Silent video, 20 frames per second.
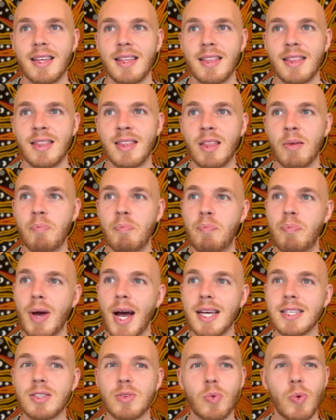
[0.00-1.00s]
the
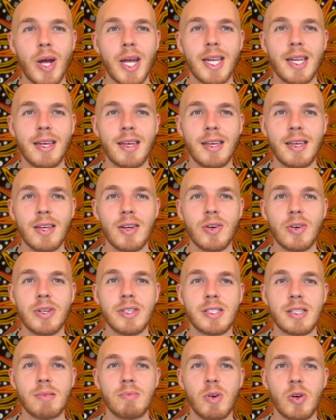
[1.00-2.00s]
best way to heal
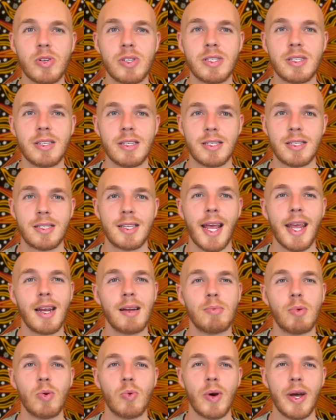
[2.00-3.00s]
is the most
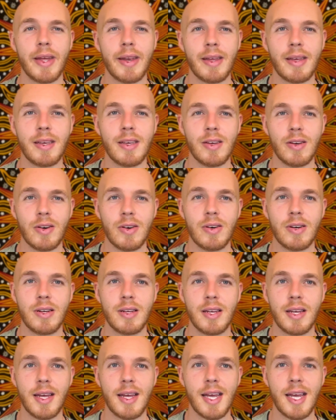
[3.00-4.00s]
sustainable way to heal.
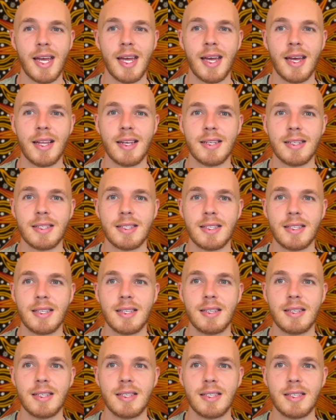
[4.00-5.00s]
And
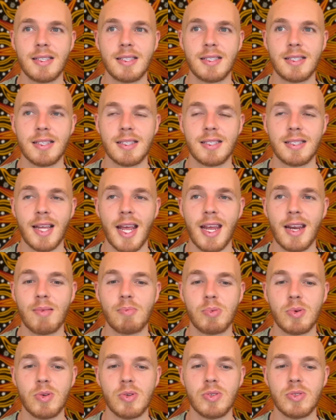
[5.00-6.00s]

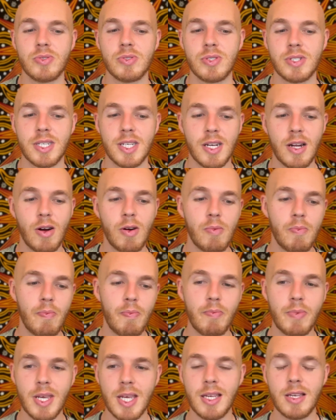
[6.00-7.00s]
sustainable, you know,
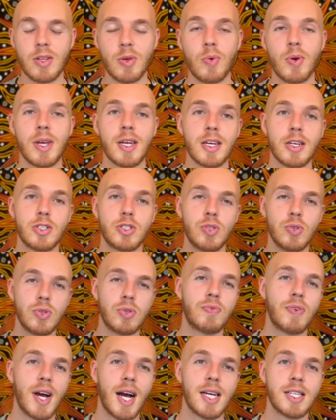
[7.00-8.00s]
me doing a juice
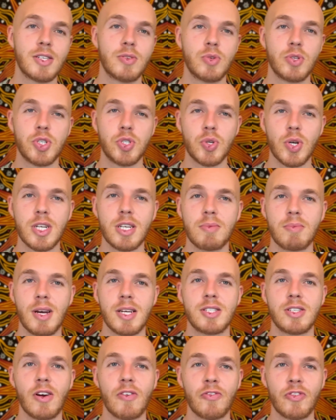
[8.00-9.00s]
fast and restricting
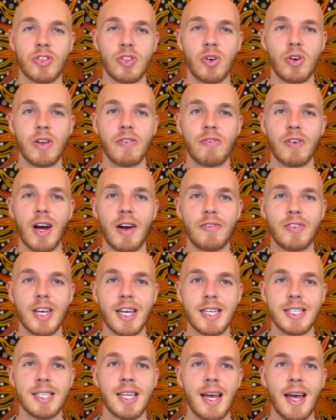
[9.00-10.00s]
myself for 35
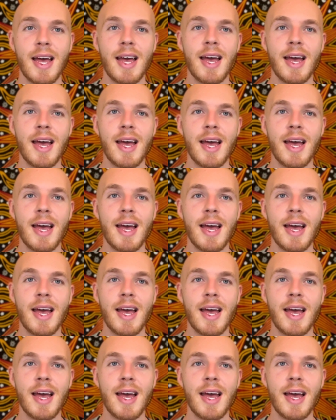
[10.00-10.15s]
days,